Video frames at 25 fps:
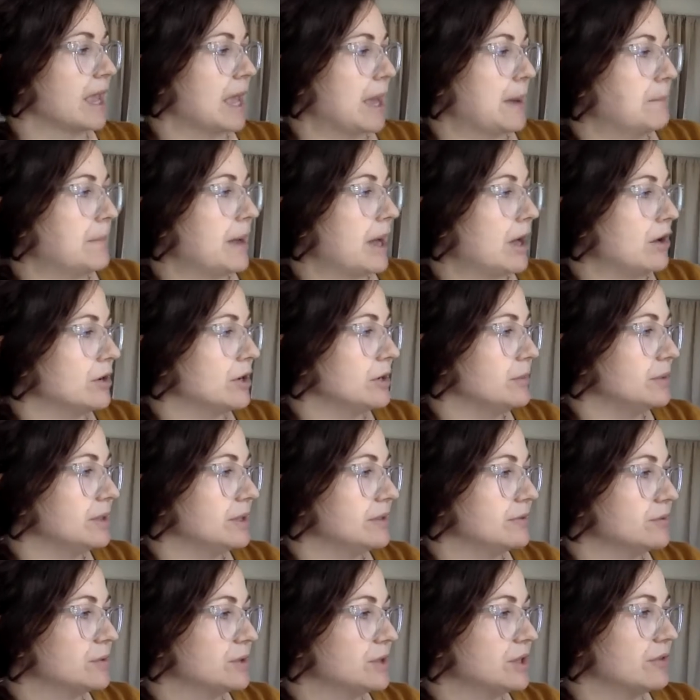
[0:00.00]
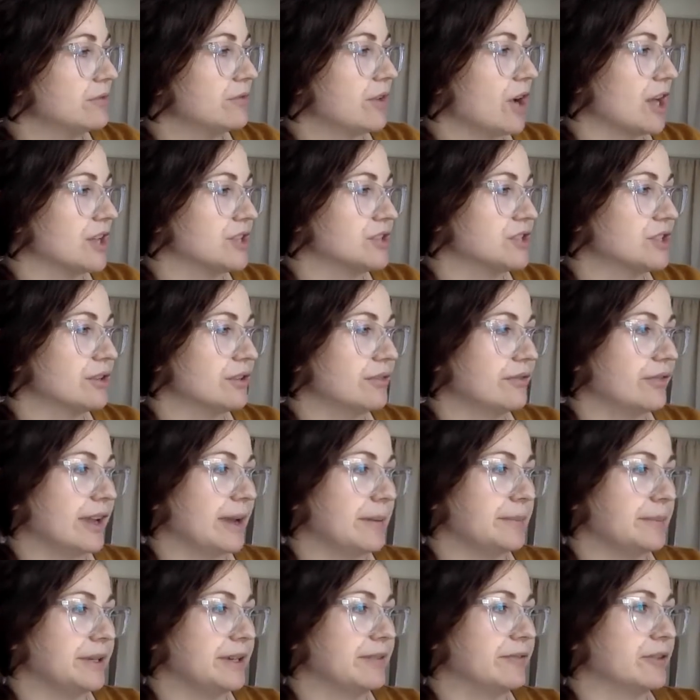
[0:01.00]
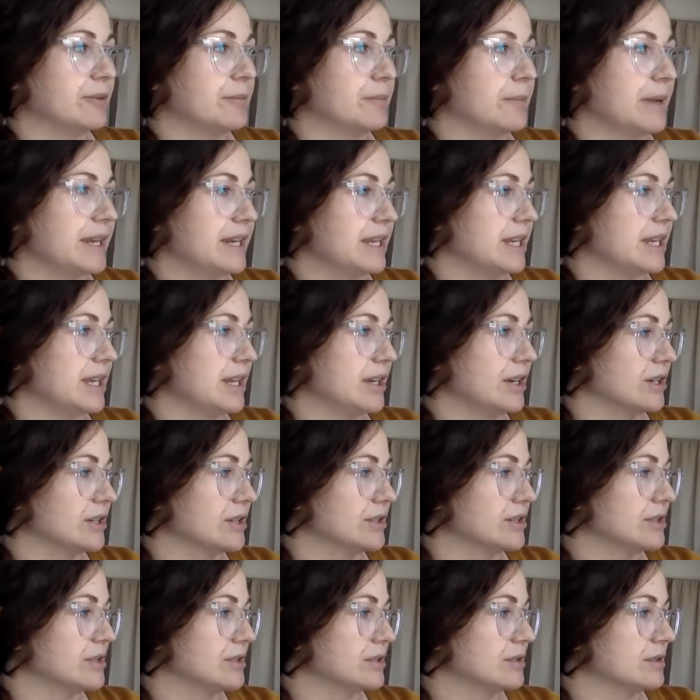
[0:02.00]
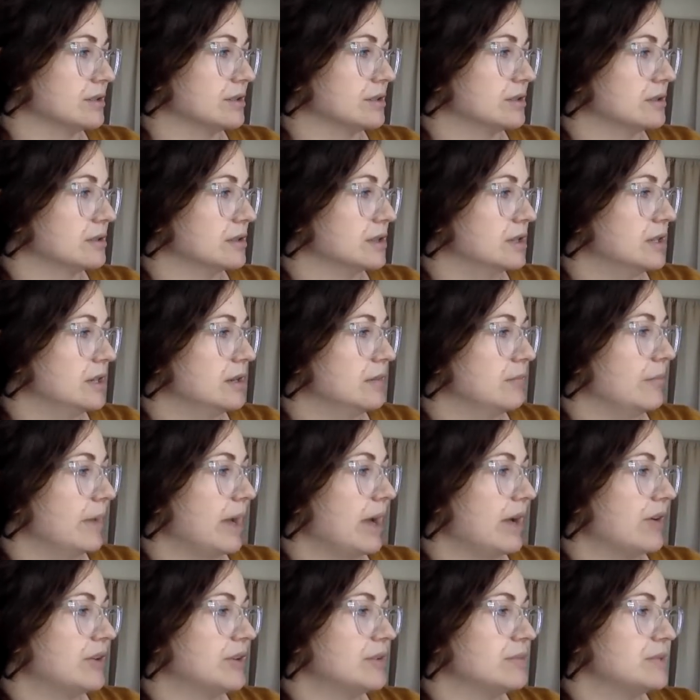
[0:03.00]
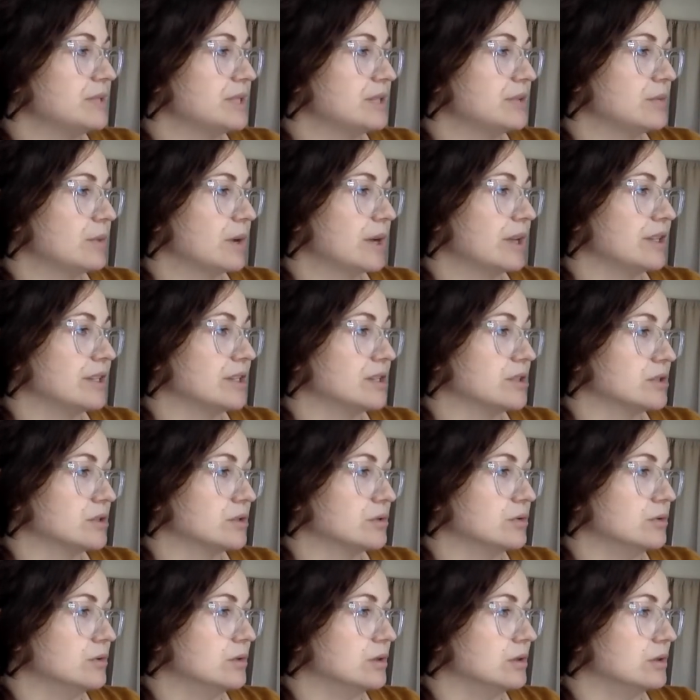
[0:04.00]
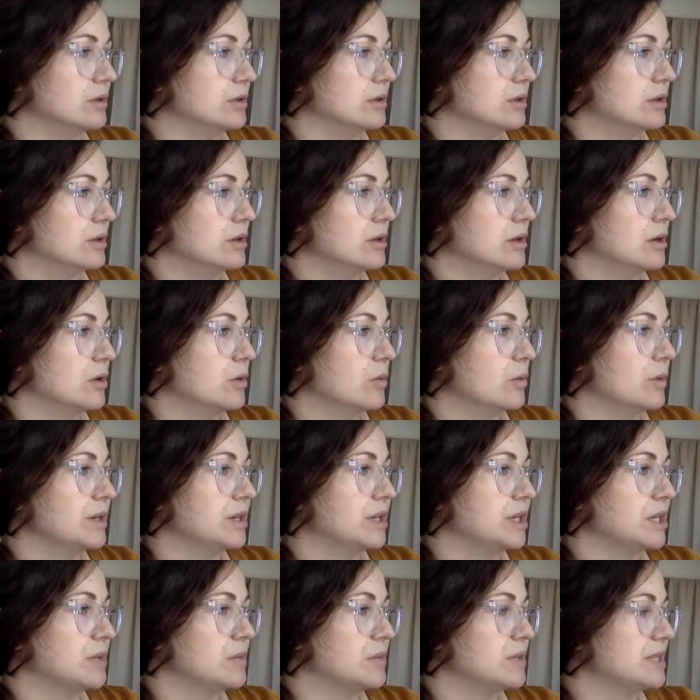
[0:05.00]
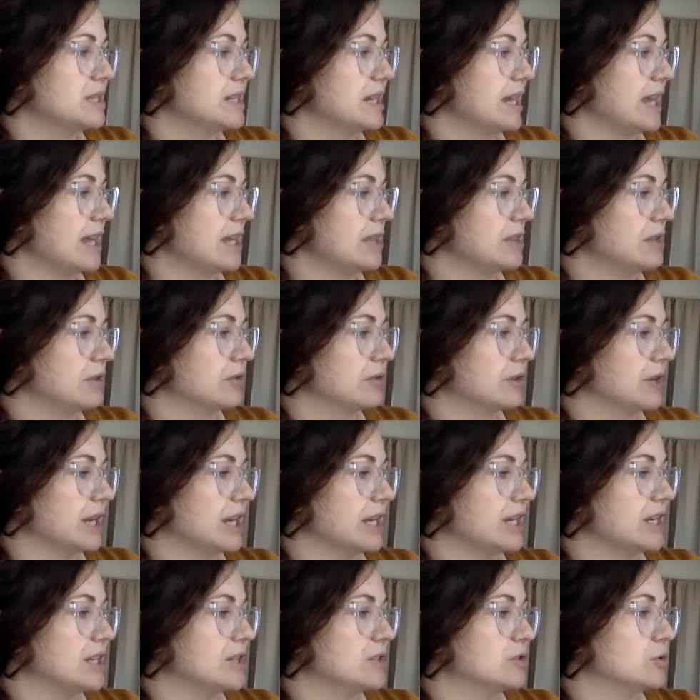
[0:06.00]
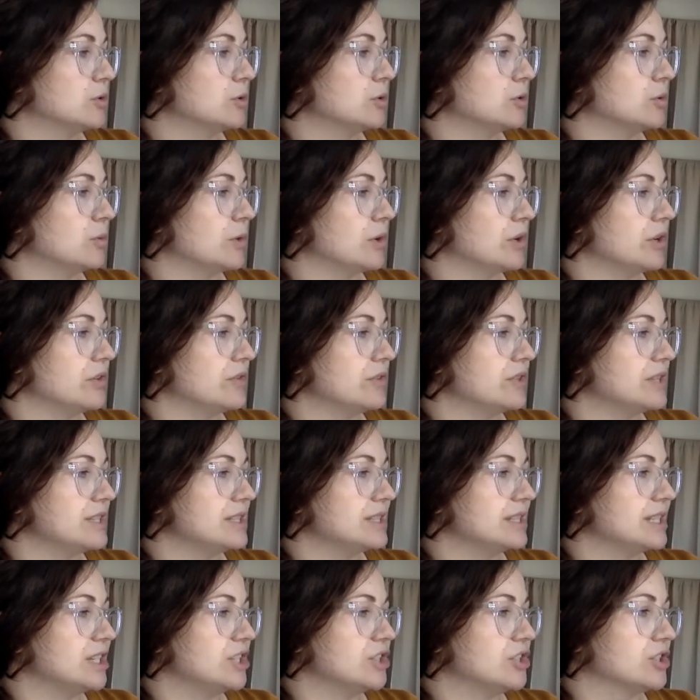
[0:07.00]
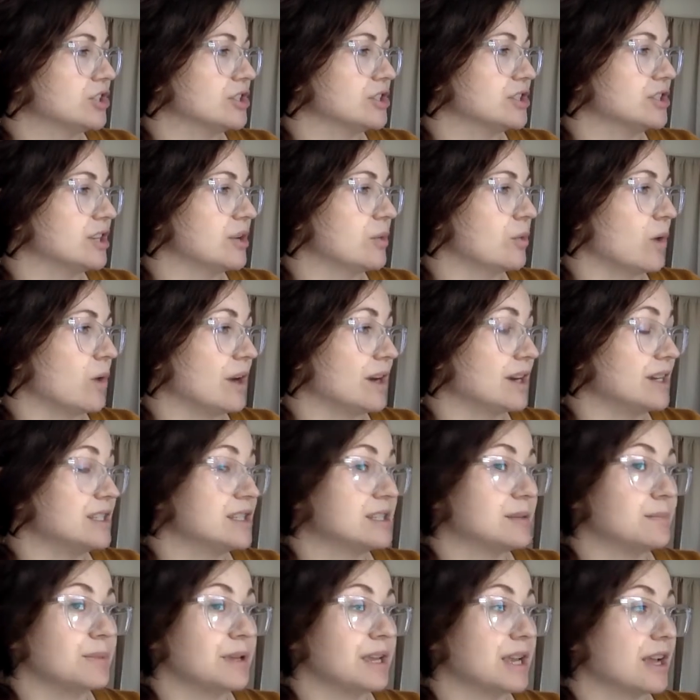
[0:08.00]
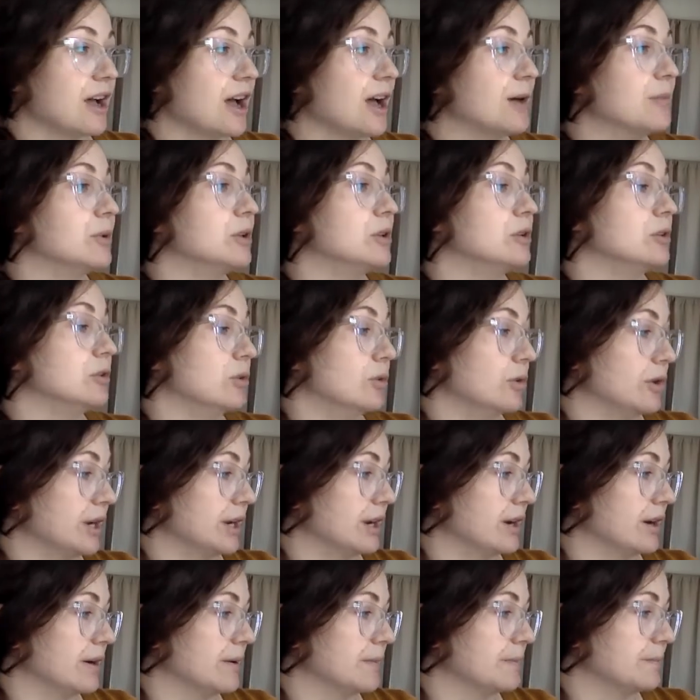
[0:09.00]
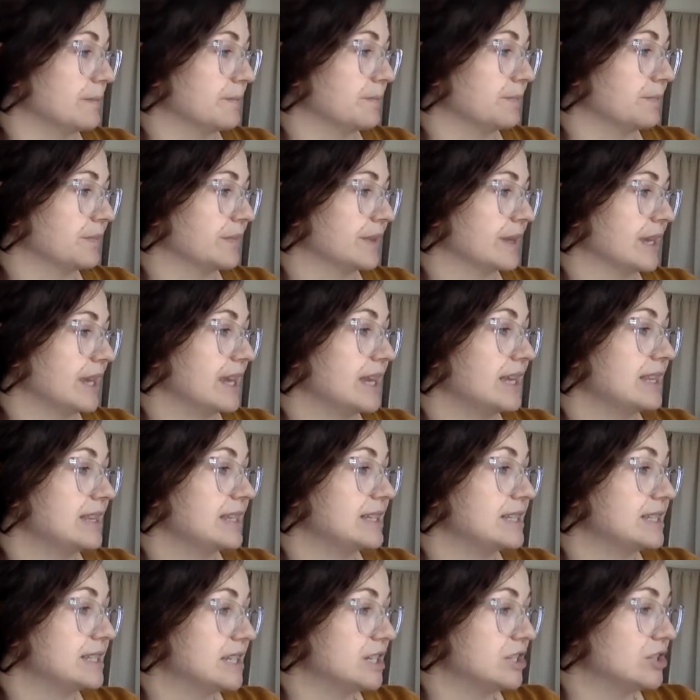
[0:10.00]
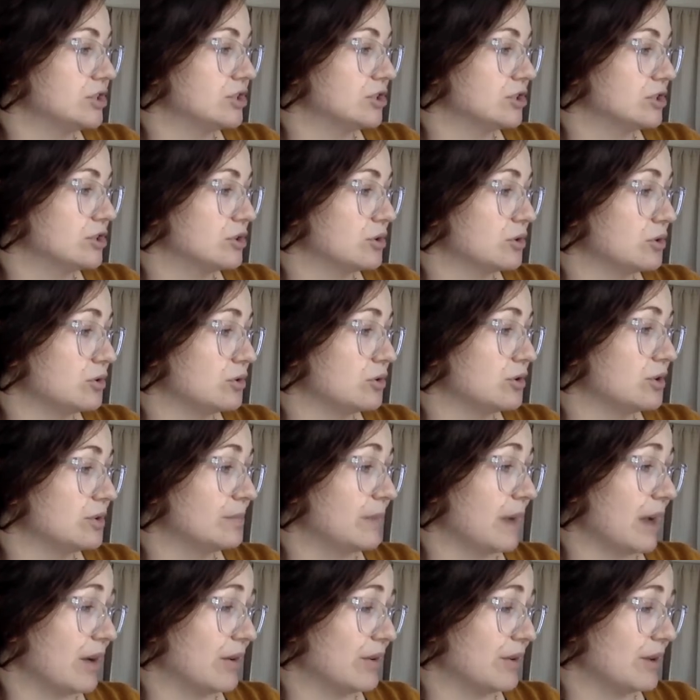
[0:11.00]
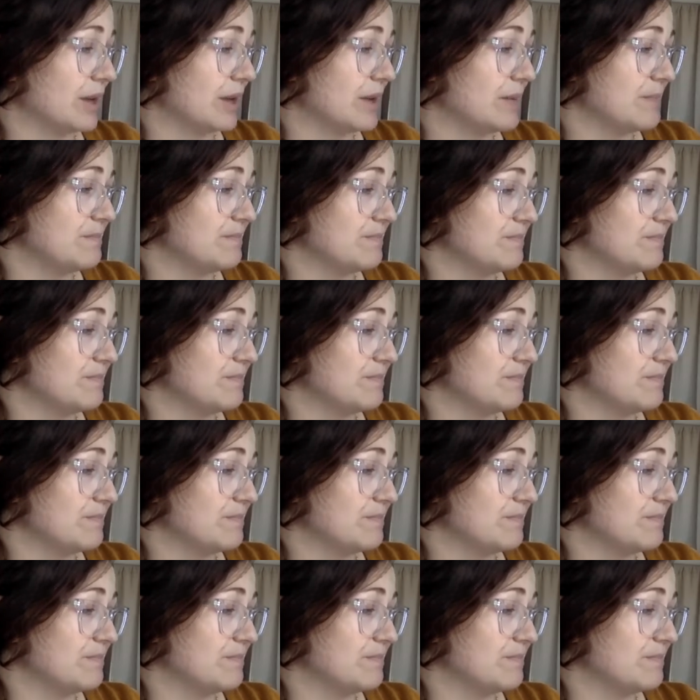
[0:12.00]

Malcolm lived with a foster family for many years. Malcolm did well in school. When he was in 8th grade, he told one of his teachers he wanted to become a lawyer. The teacher told Malcolm